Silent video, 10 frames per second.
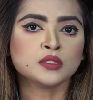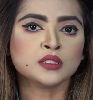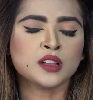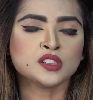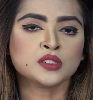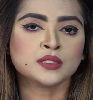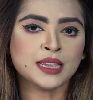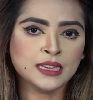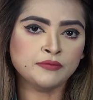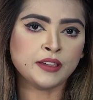surged
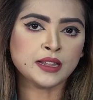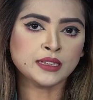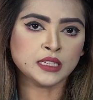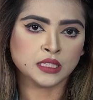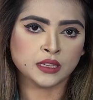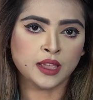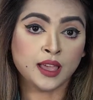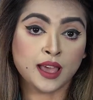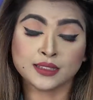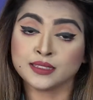significantly today
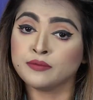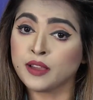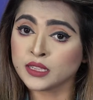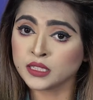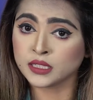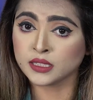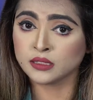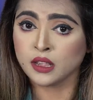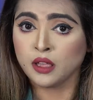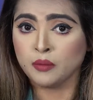as investors